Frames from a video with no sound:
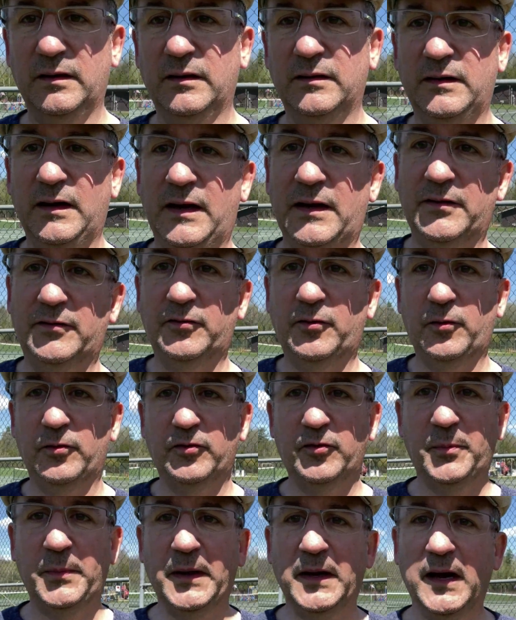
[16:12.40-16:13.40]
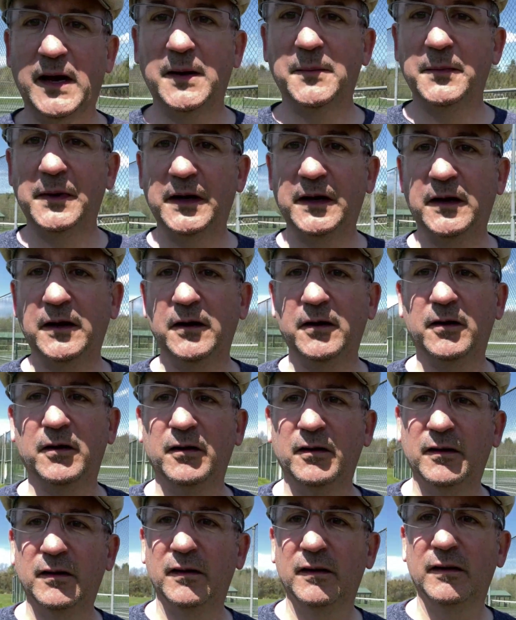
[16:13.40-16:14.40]
Tennis courts behind me here.
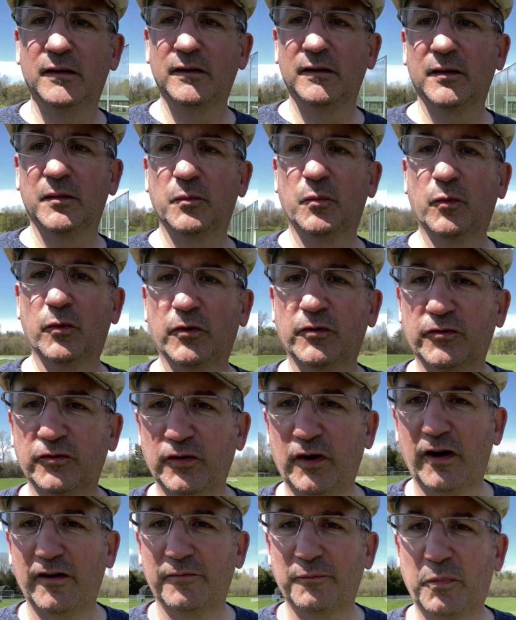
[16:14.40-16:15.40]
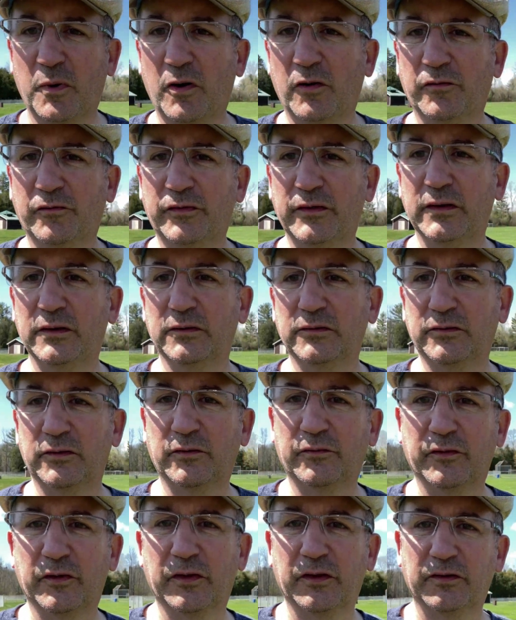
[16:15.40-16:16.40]
More softball fields
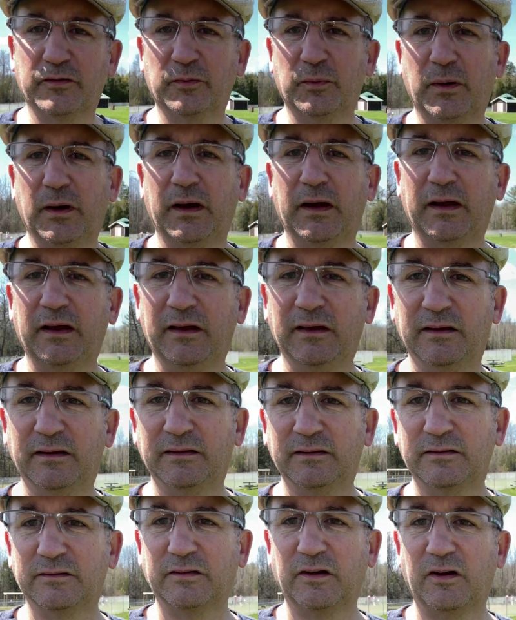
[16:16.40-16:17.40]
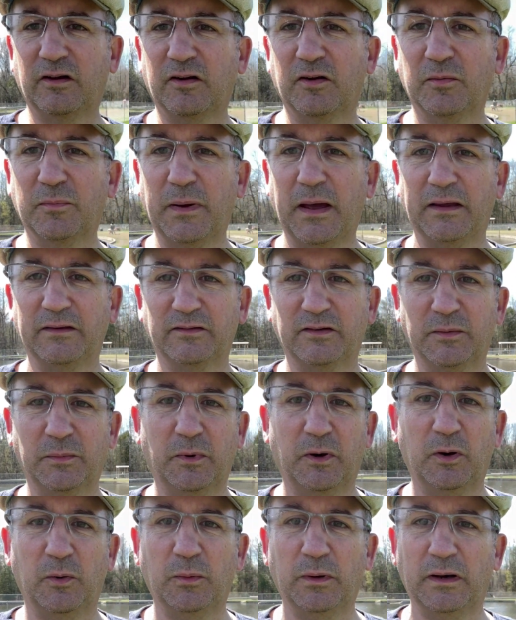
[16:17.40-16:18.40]
over this way. Soccer,
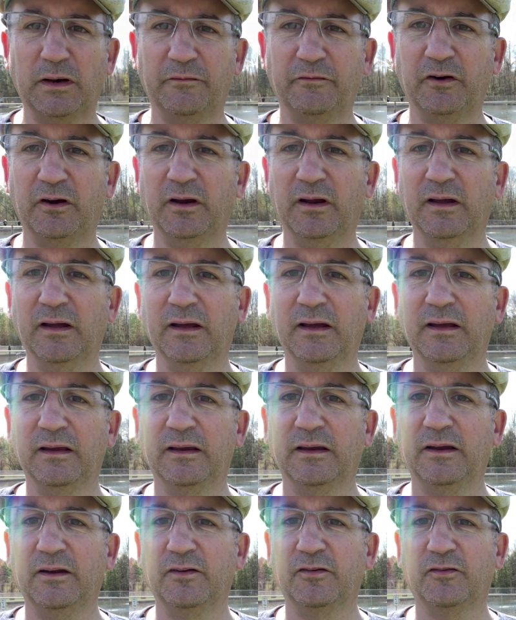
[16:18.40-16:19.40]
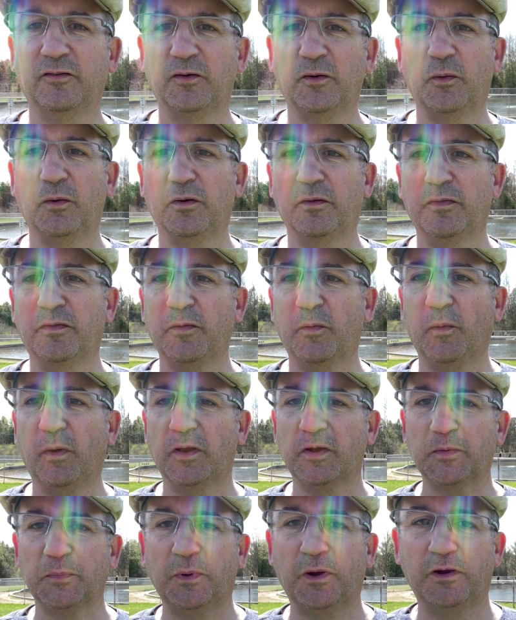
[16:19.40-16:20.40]
basketball, whatever. Here's the
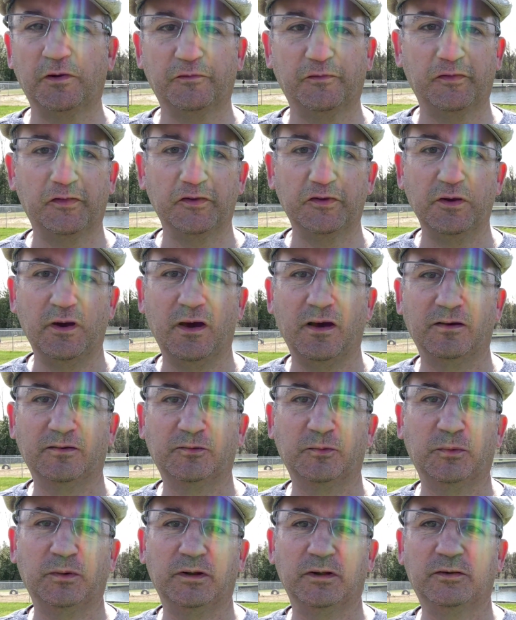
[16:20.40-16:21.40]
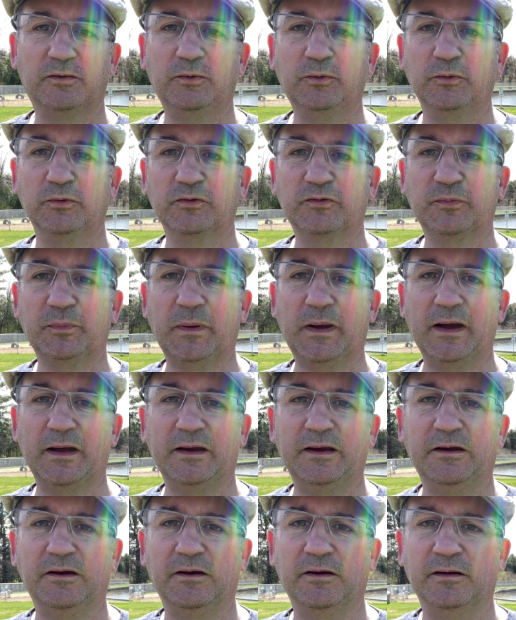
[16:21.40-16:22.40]
water park for the dogs. What a cool spot
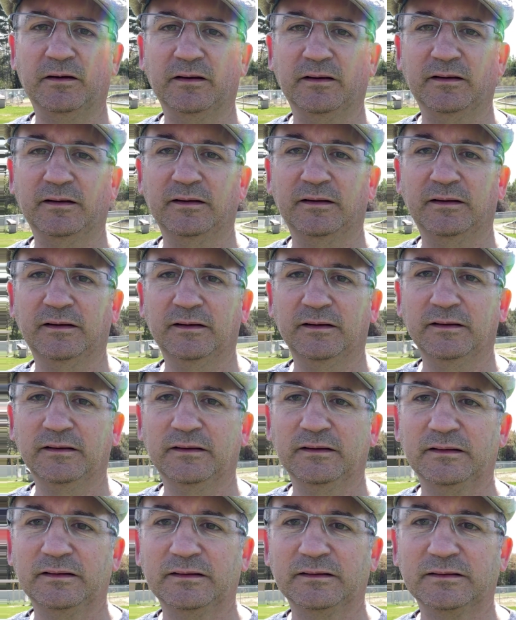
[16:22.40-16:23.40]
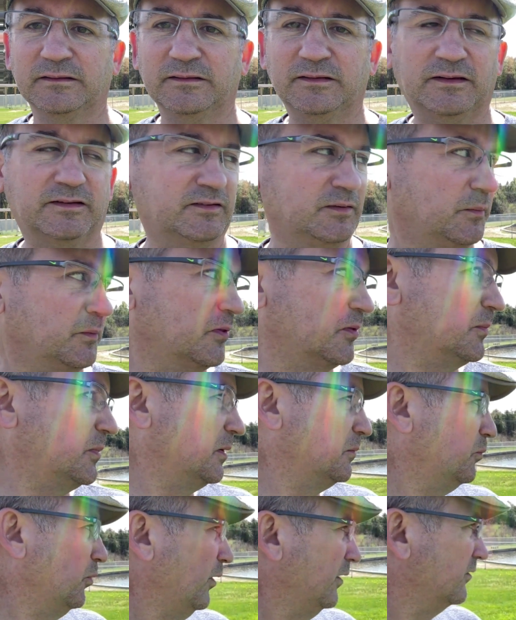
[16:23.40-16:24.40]
here. Looks like some of the
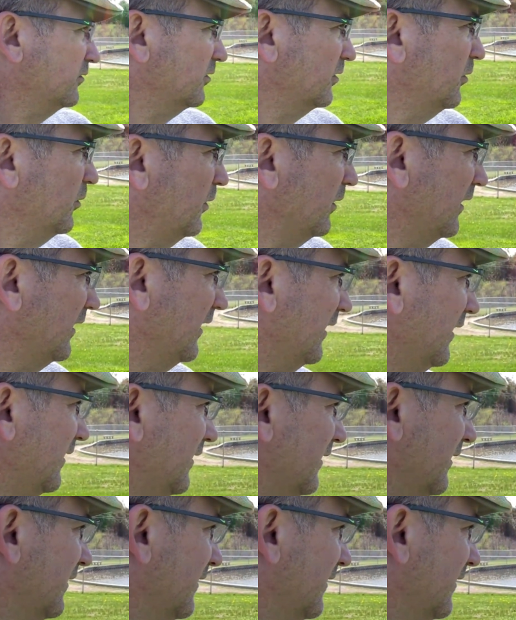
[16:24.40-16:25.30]
big boys are going in.